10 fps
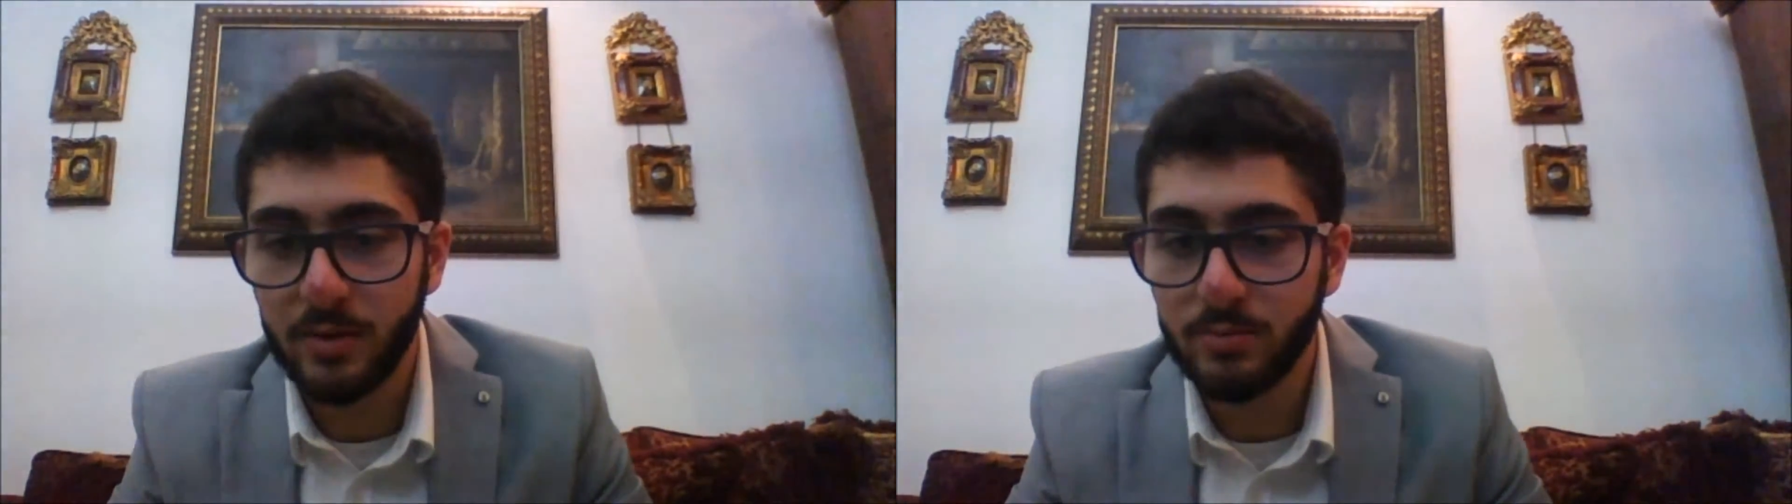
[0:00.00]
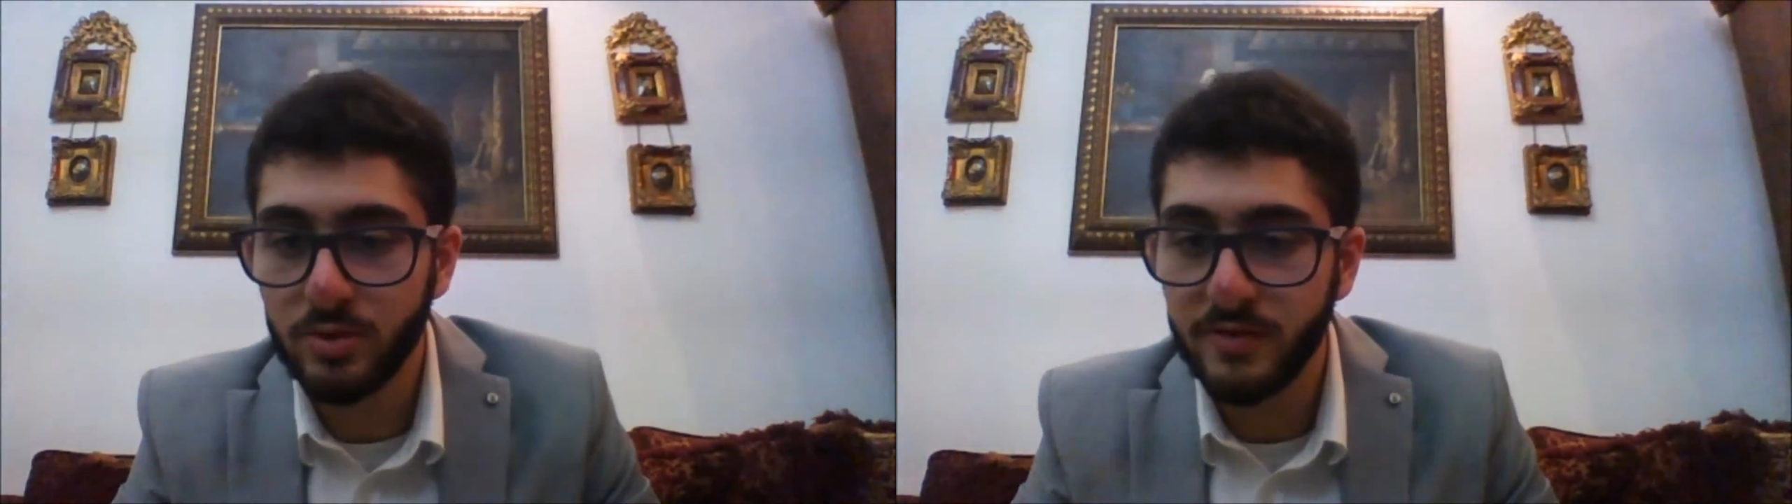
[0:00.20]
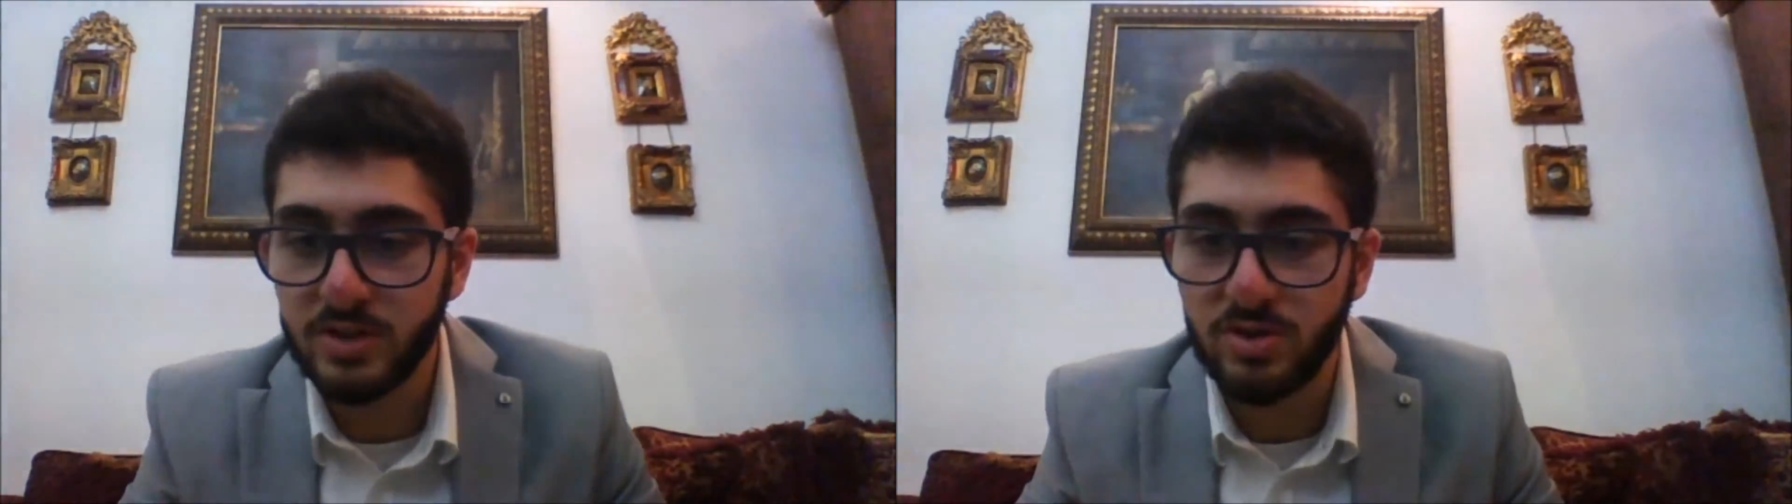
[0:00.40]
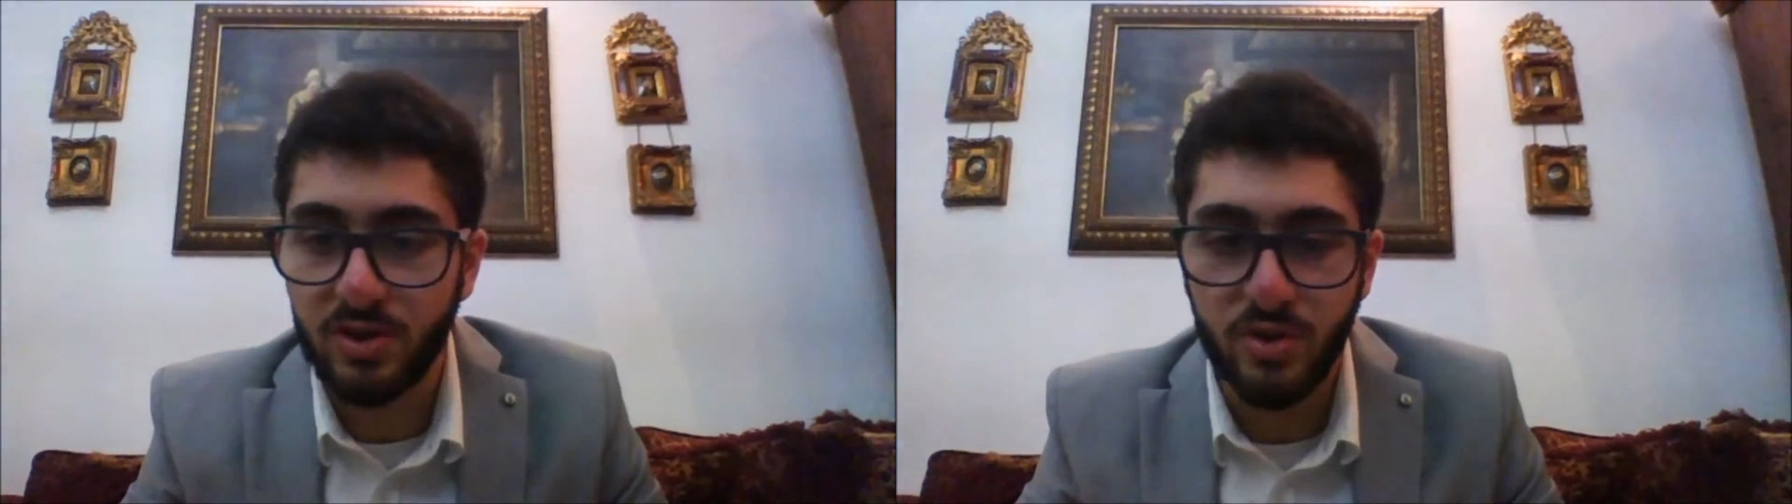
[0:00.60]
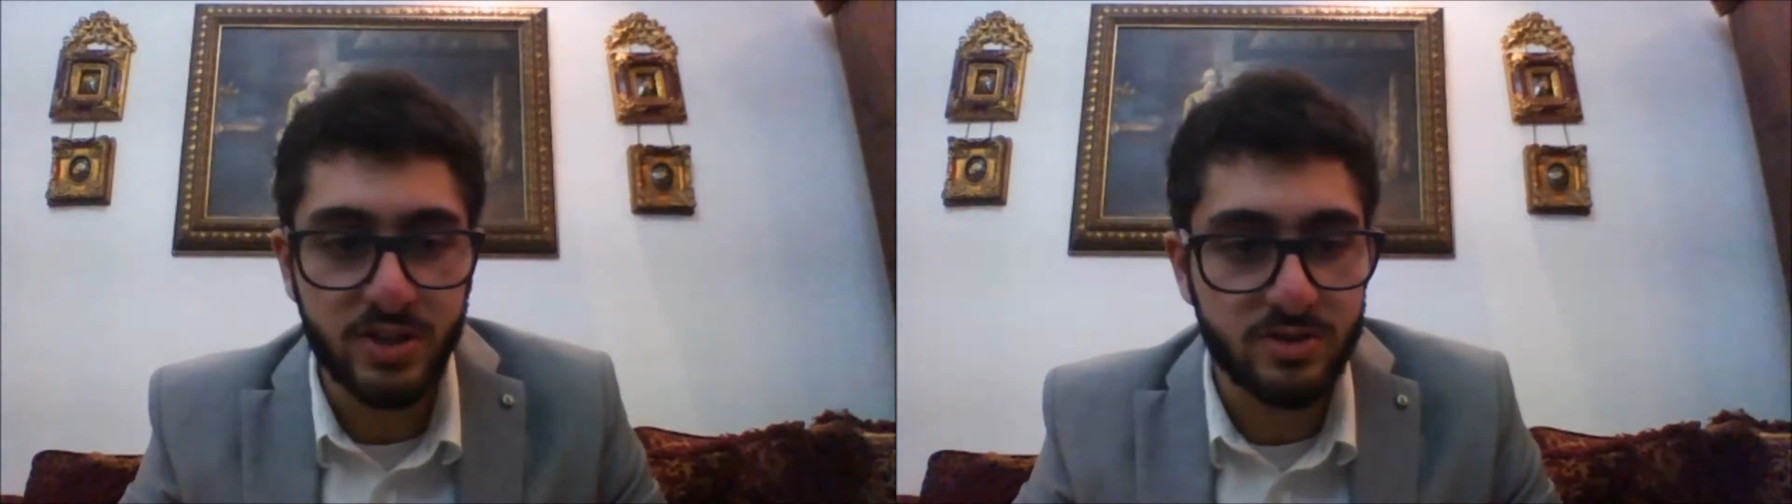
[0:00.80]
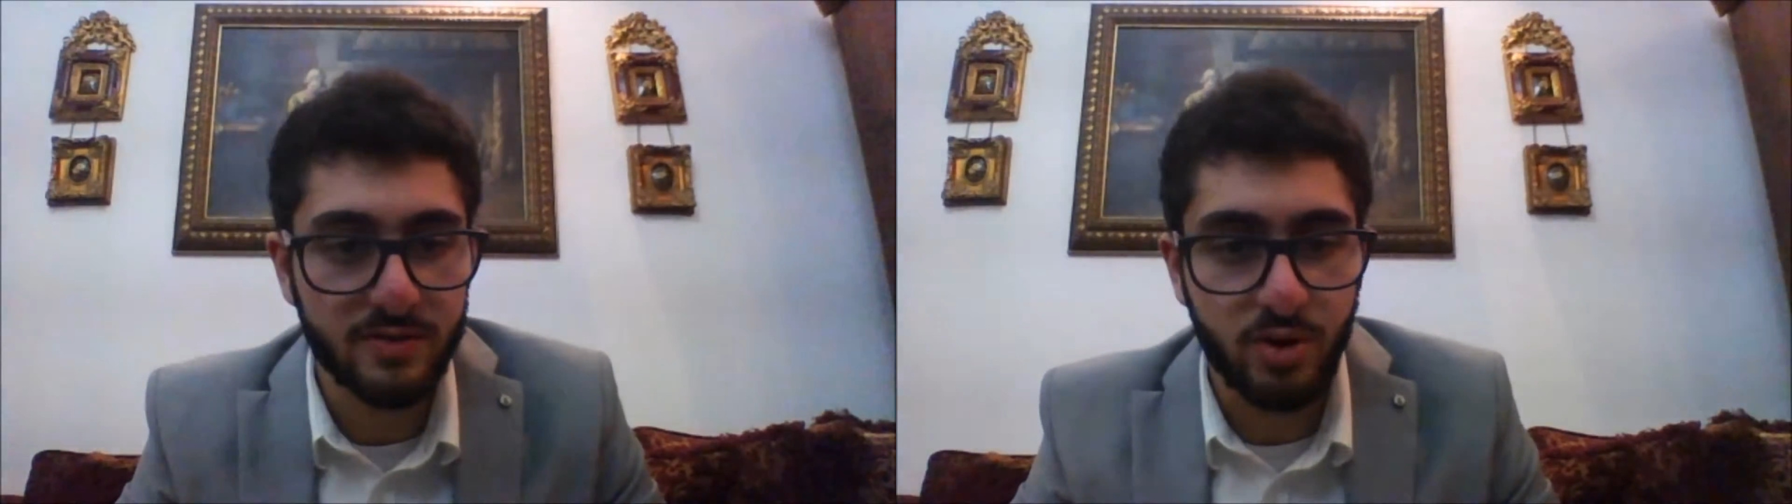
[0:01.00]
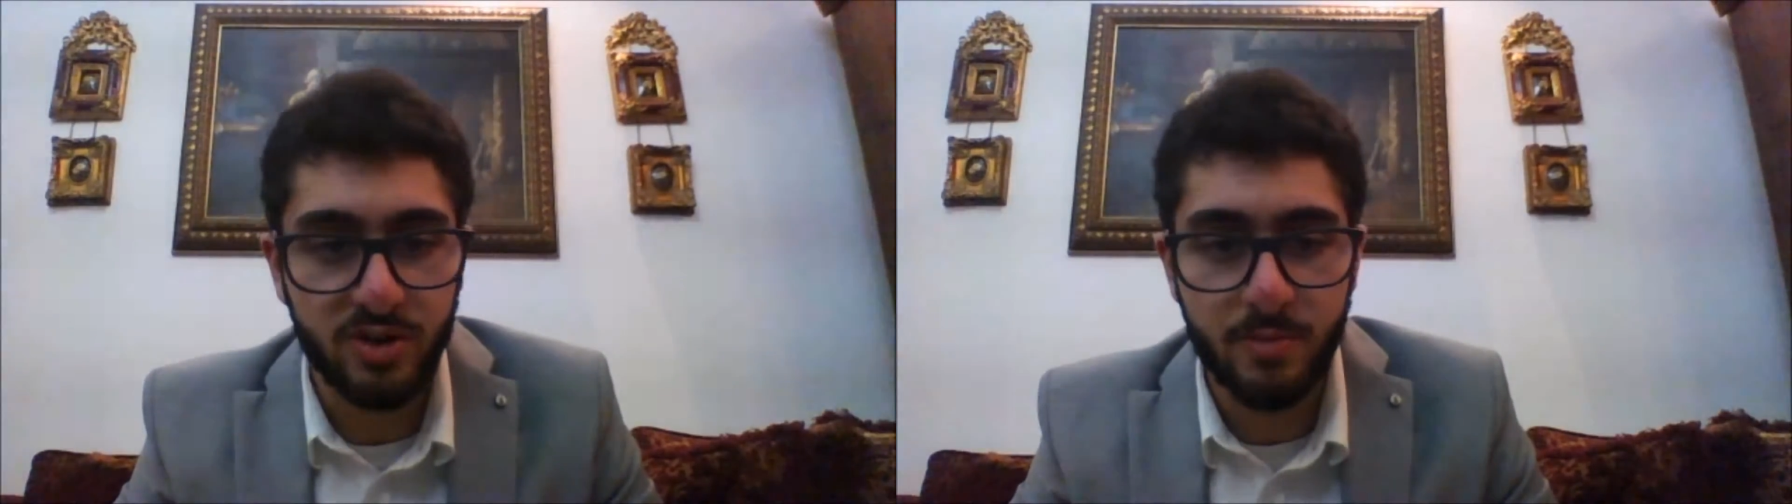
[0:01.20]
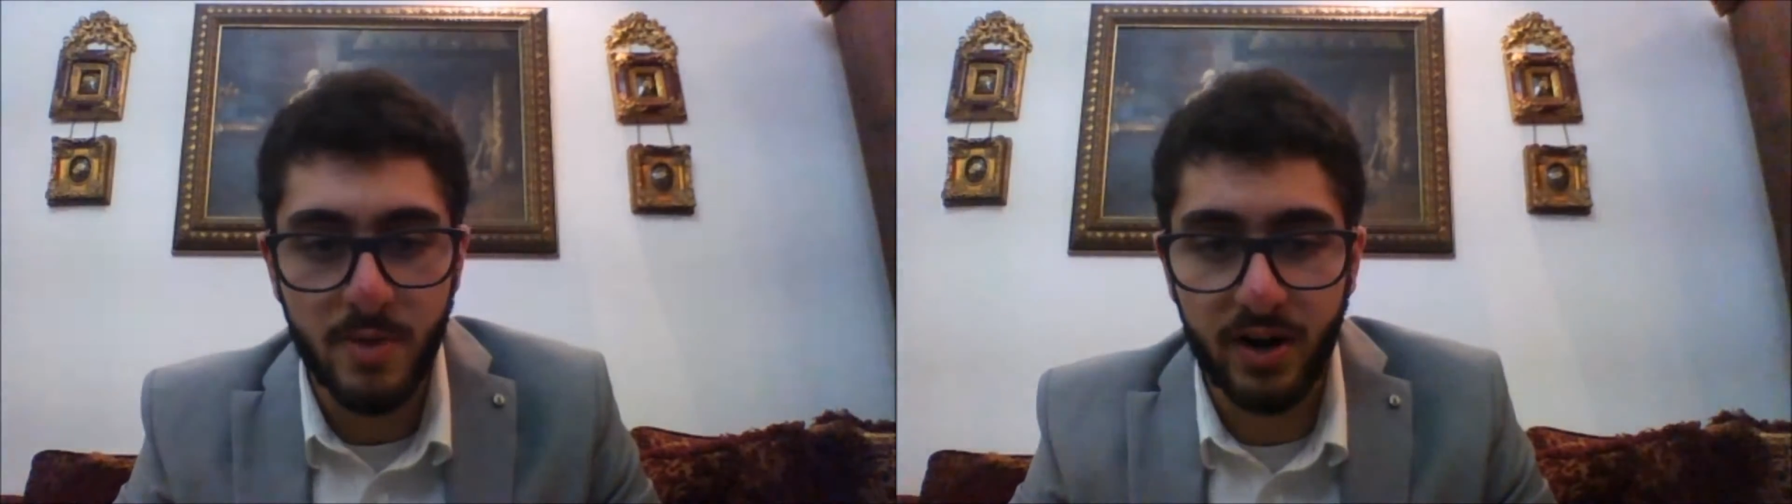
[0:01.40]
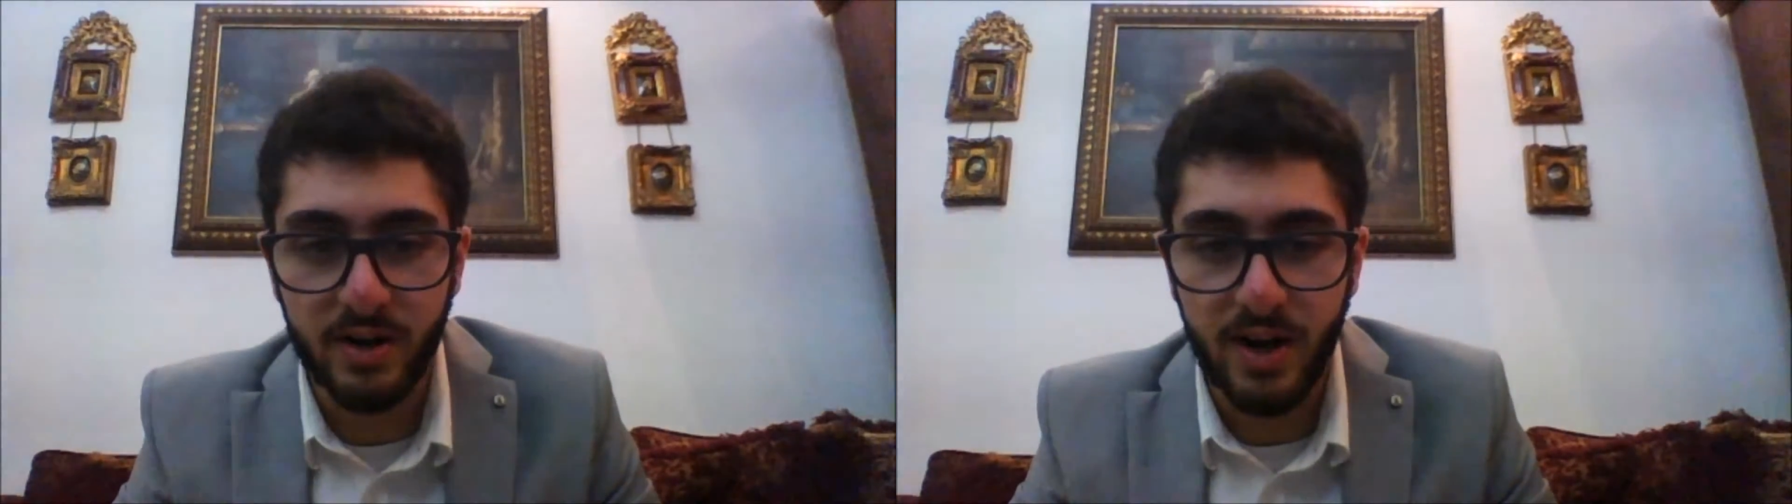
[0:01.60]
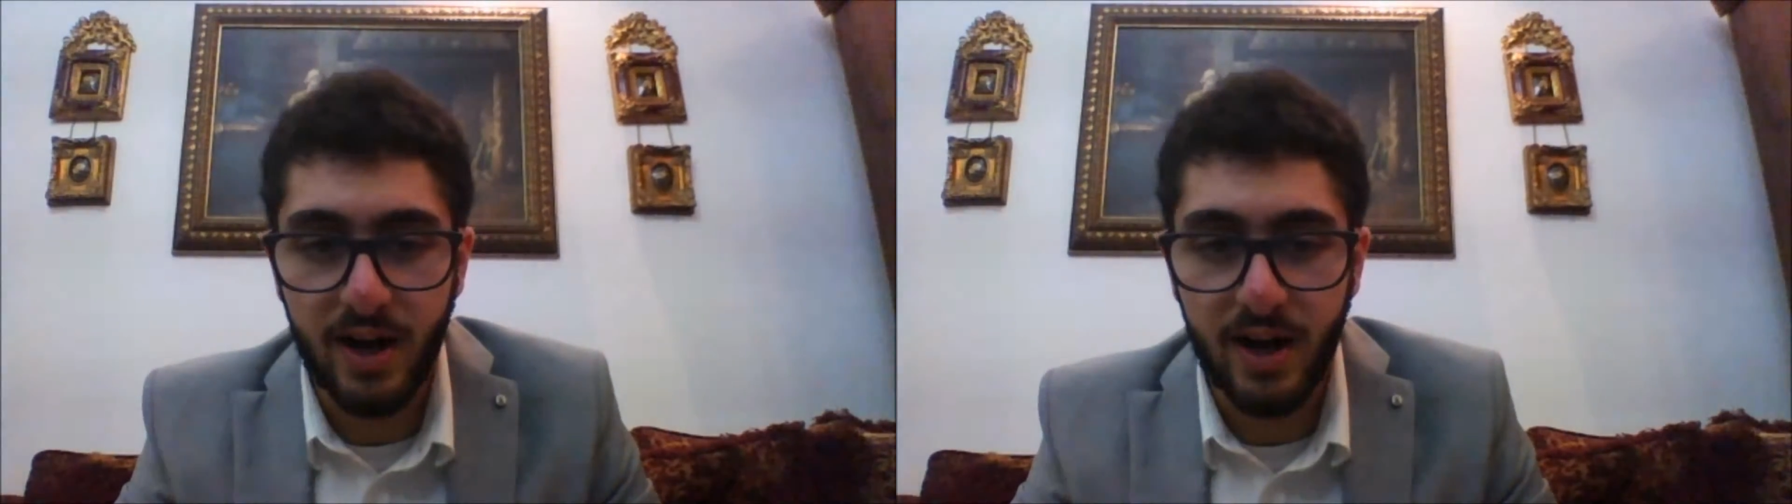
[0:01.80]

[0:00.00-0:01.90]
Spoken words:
moving to the rest of North America